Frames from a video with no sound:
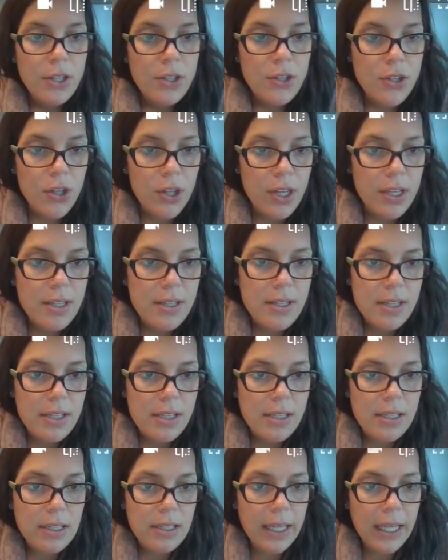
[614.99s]
So this
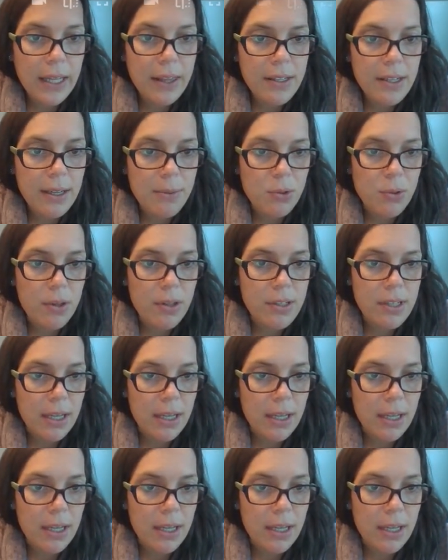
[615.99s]
is length times width